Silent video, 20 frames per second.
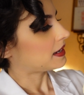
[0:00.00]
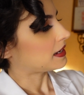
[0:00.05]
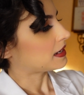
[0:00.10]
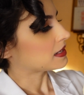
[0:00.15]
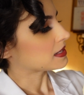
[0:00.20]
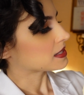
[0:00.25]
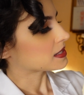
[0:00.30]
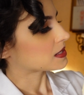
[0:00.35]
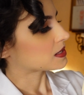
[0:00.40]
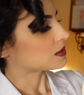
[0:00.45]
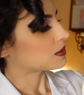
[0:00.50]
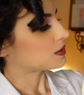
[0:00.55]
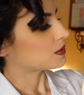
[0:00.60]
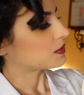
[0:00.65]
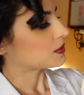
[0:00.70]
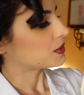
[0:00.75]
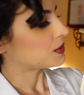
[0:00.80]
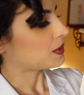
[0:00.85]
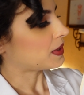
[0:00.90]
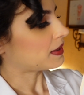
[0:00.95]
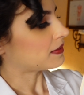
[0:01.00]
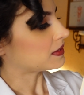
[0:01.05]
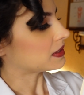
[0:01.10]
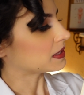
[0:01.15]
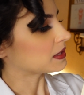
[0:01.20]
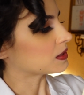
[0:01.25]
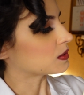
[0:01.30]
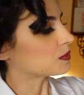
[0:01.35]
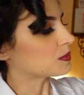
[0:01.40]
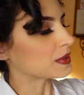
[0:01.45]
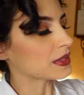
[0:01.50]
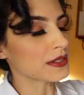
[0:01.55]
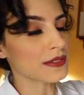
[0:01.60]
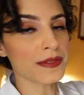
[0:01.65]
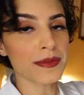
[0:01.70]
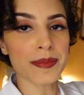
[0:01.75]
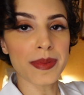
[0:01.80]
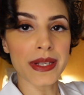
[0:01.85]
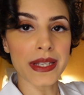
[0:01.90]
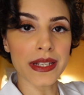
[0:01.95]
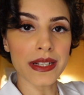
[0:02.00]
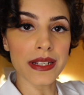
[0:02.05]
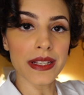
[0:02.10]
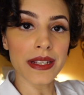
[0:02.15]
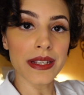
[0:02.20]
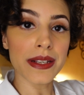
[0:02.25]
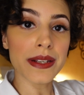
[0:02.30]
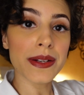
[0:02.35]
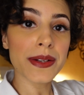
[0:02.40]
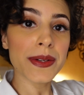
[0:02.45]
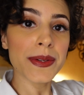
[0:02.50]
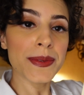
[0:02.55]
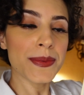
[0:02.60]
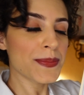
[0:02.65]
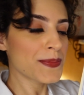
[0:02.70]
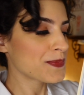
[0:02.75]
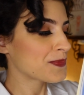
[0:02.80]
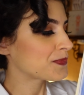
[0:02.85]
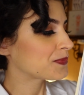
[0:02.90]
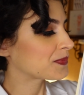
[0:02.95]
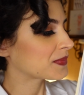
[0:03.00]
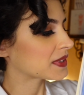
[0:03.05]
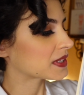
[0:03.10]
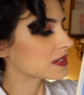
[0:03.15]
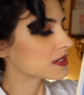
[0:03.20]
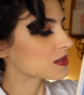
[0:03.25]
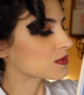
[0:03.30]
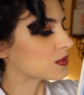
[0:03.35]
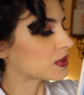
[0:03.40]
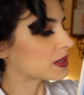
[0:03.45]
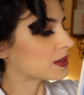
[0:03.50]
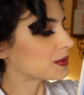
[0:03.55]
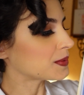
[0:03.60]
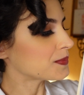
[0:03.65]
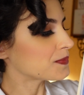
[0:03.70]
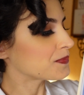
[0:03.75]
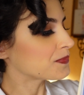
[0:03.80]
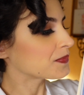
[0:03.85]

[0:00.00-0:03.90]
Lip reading: And so you have a little bit of pain here as well.